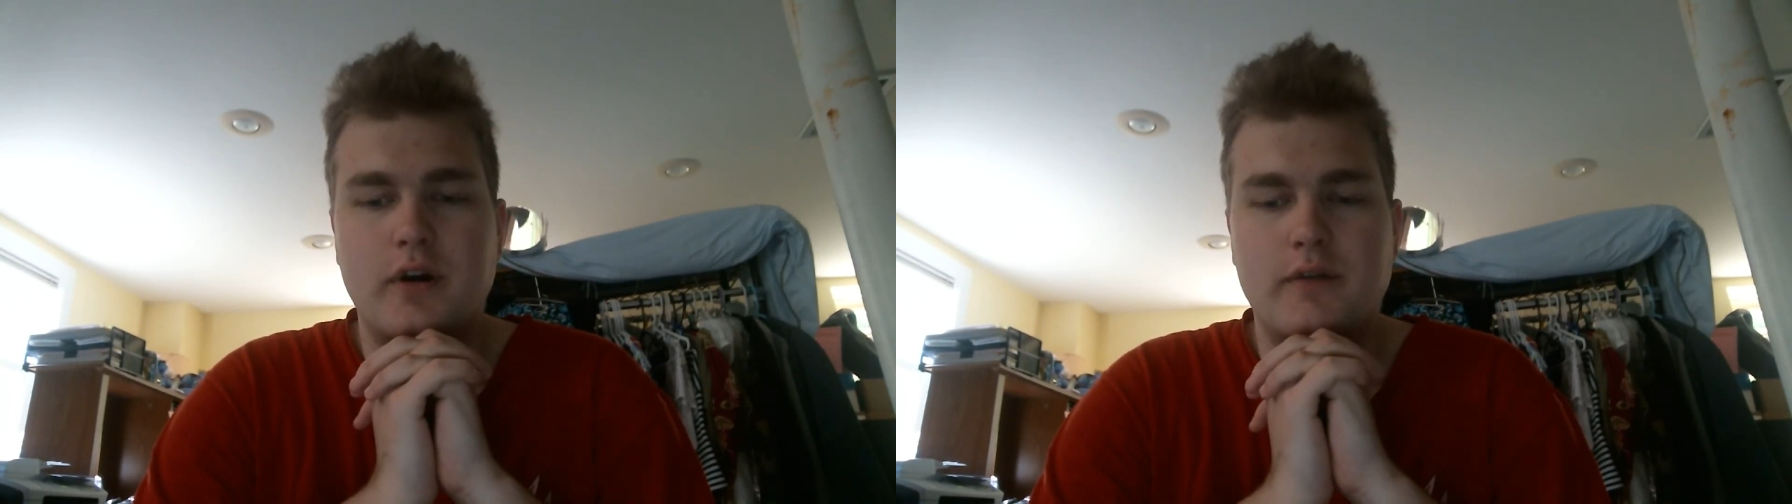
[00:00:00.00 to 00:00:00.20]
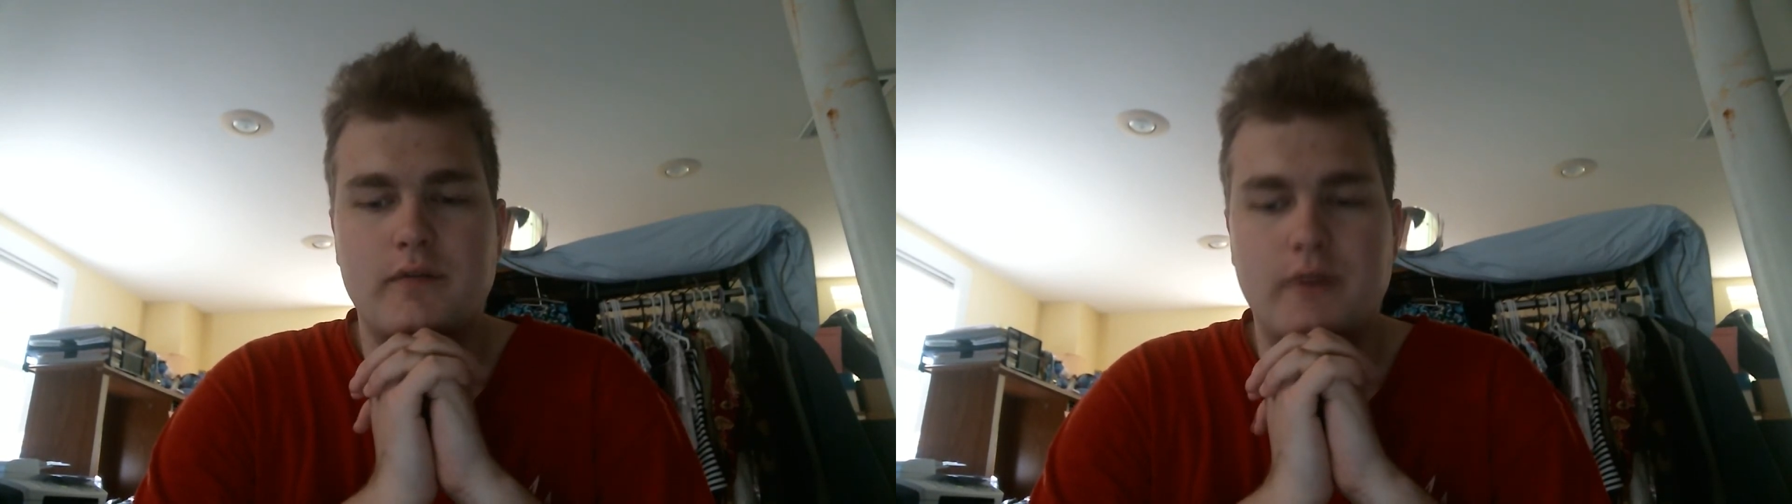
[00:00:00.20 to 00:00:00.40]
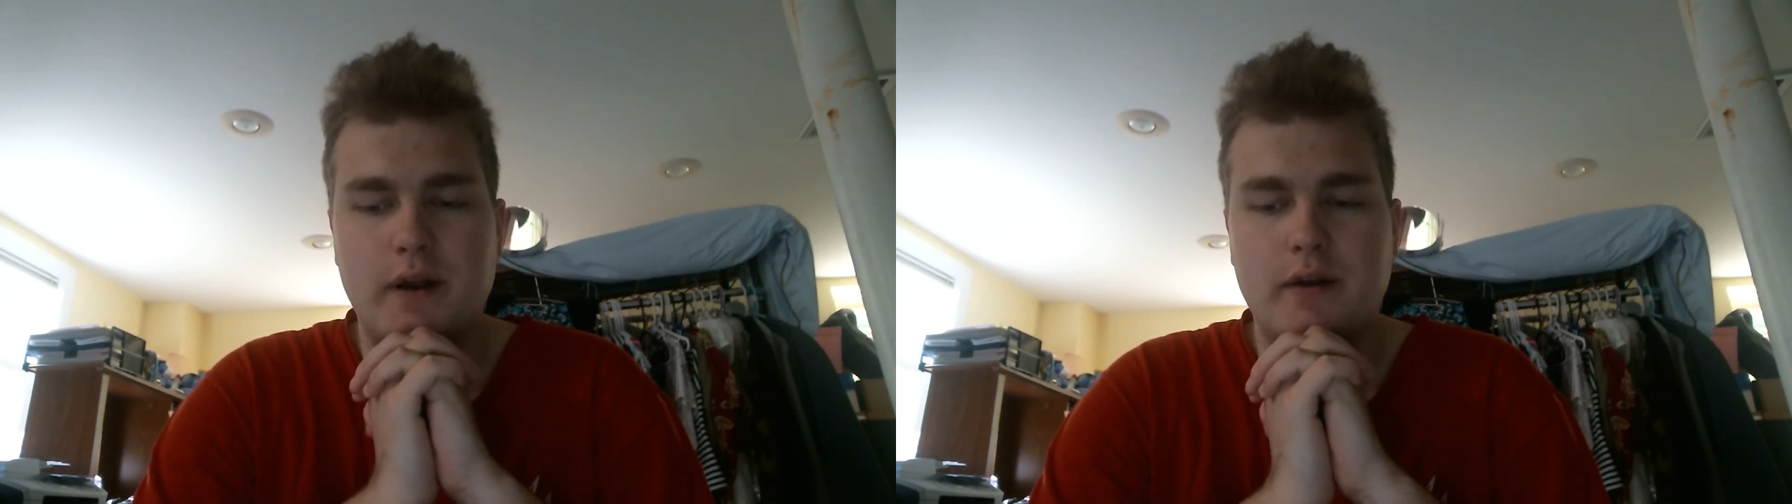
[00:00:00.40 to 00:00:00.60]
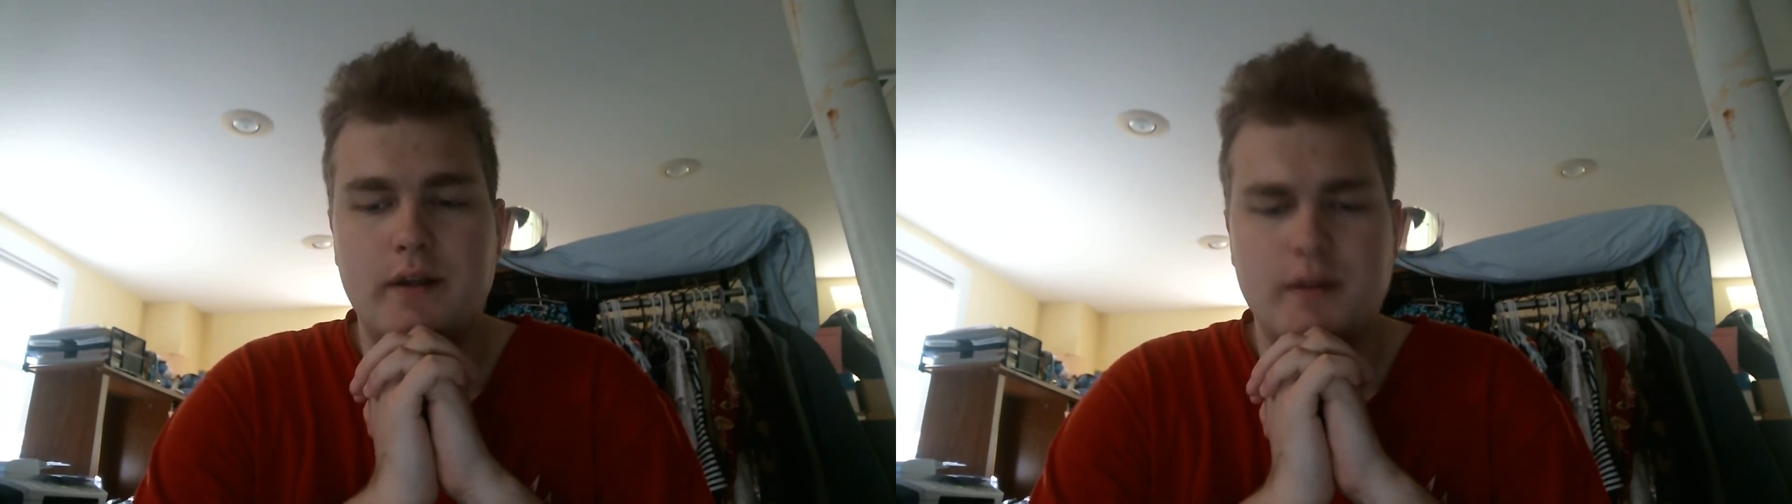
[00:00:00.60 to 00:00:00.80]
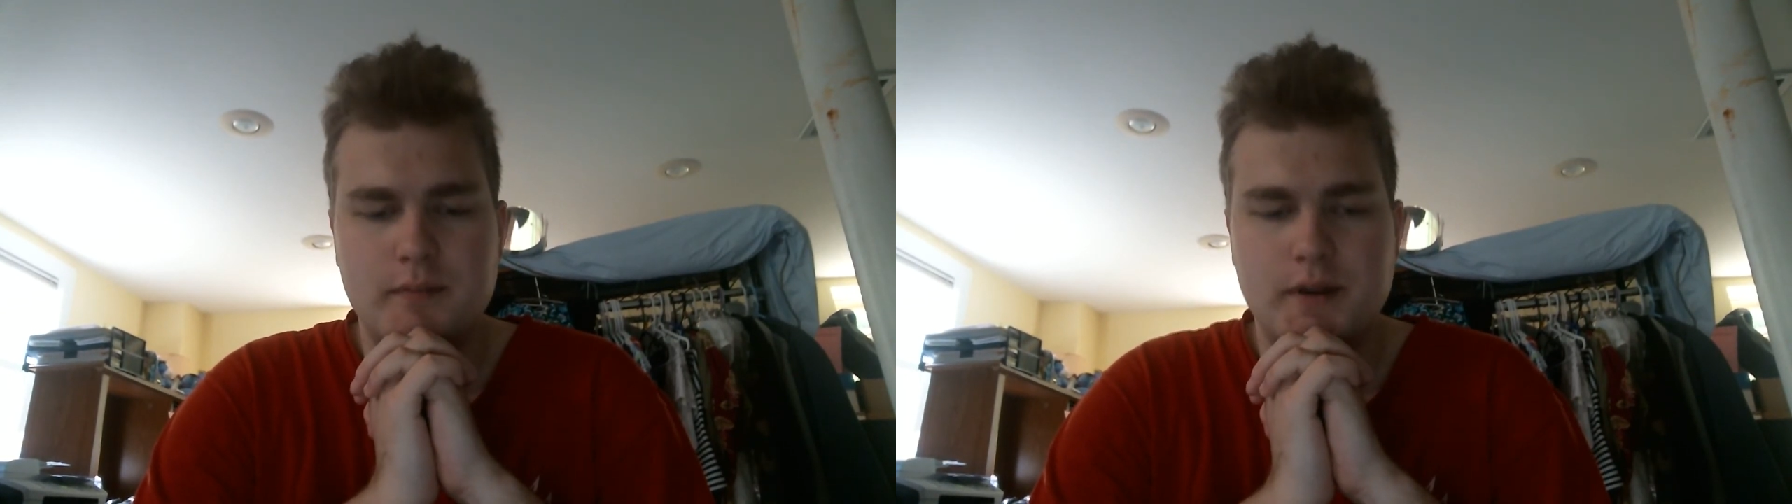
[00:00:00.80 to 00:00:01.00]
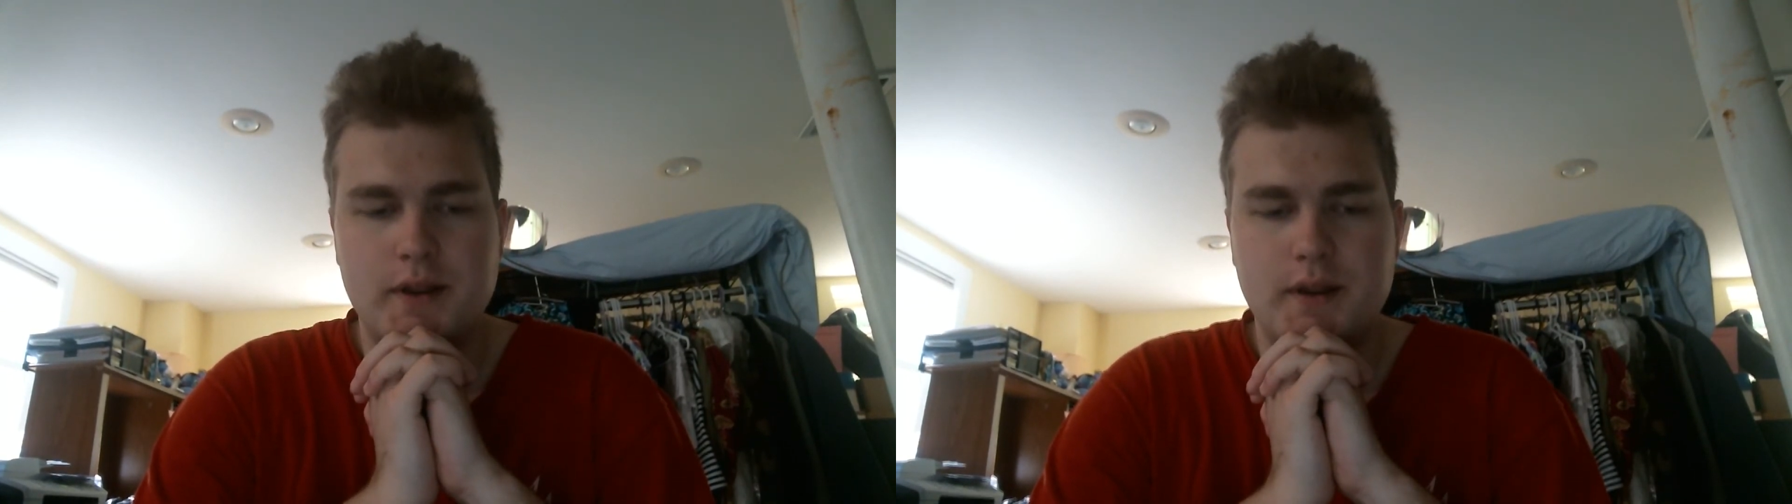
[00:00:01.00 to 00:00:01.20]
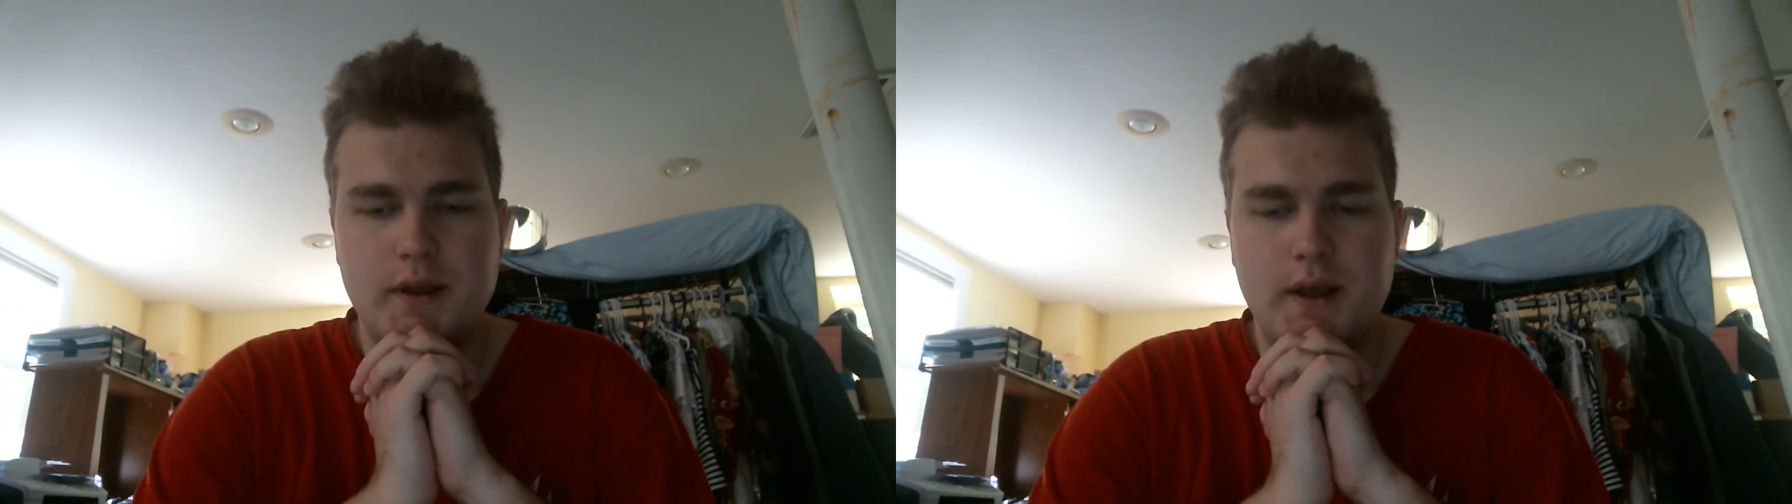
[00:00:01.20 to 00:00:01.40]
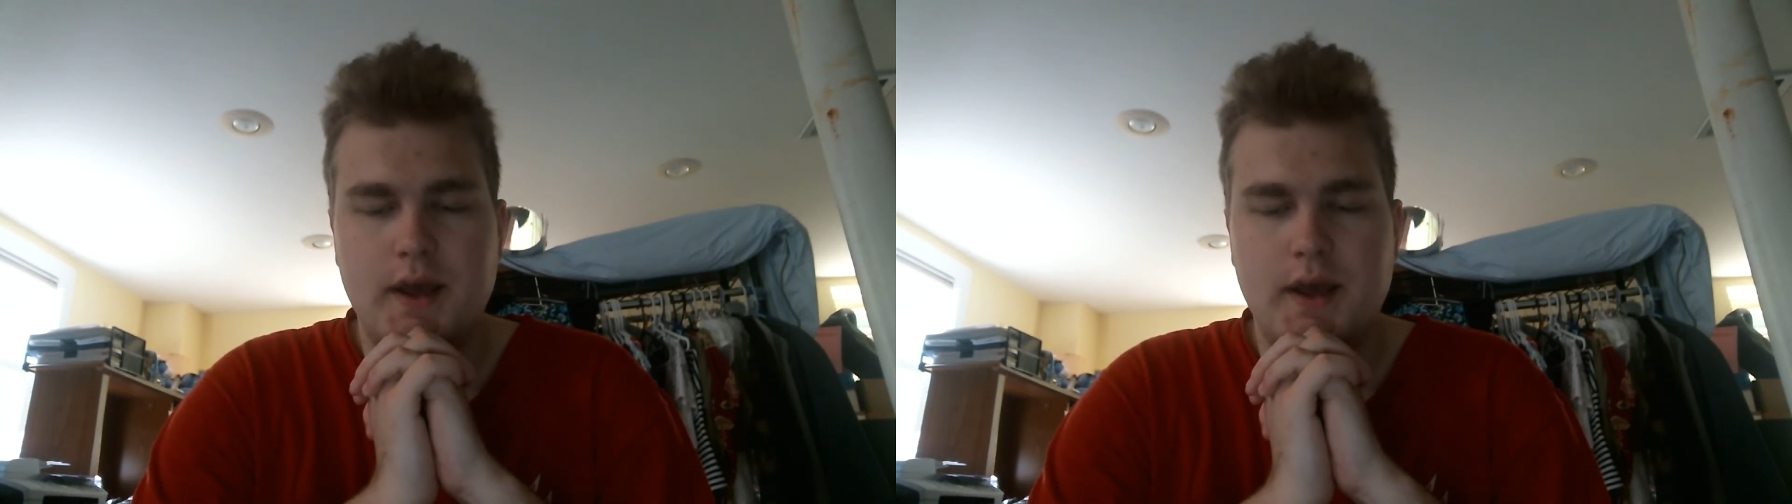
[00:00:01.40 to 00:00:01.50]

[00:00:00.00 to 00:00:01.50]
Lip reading: are very limited,